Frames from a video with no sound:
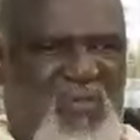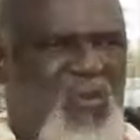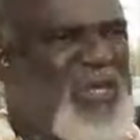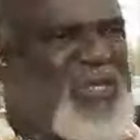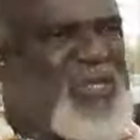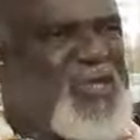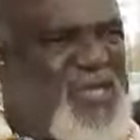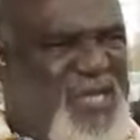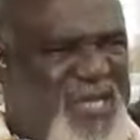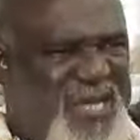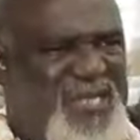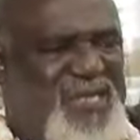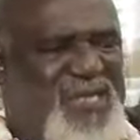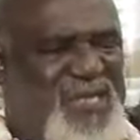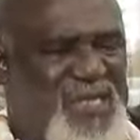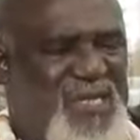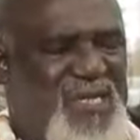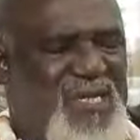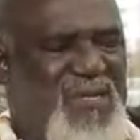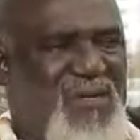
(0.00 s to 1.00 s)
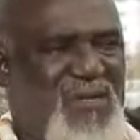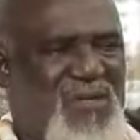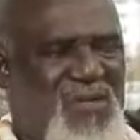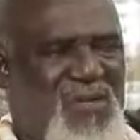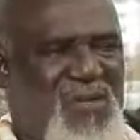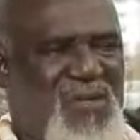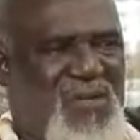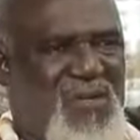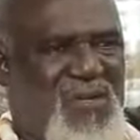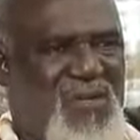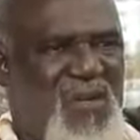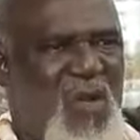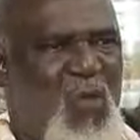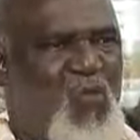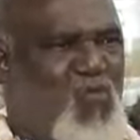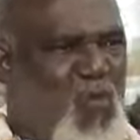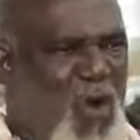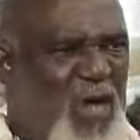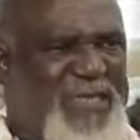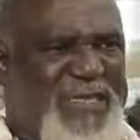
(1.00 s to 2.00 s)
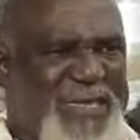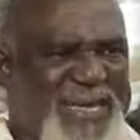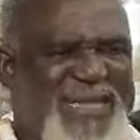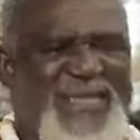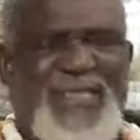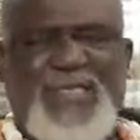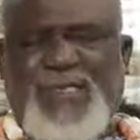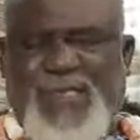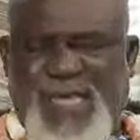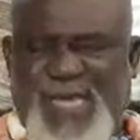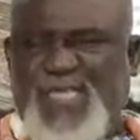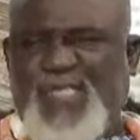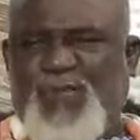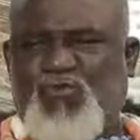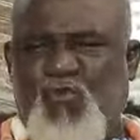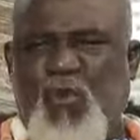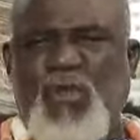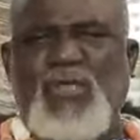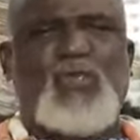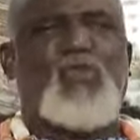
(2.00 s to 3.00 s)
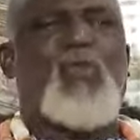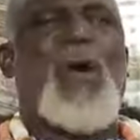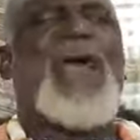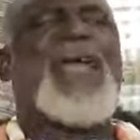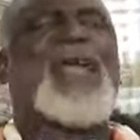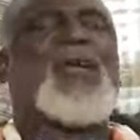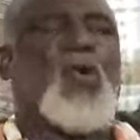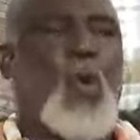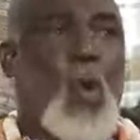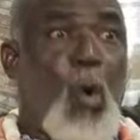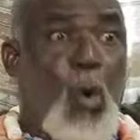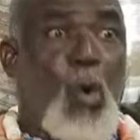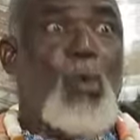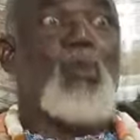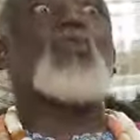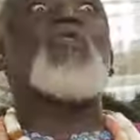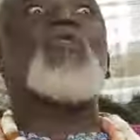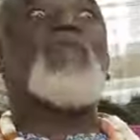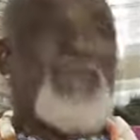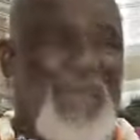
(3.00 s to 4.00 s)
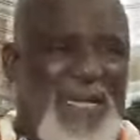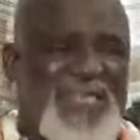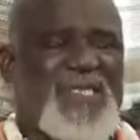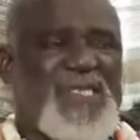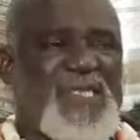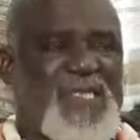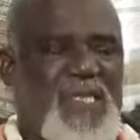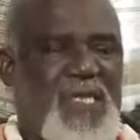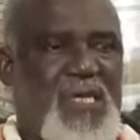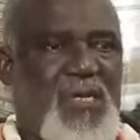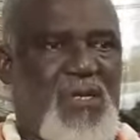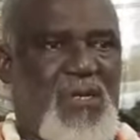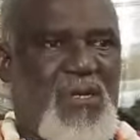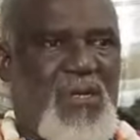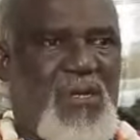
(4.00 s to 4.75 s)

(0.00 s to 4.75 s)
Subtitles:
What's this? What is this? What do I call this?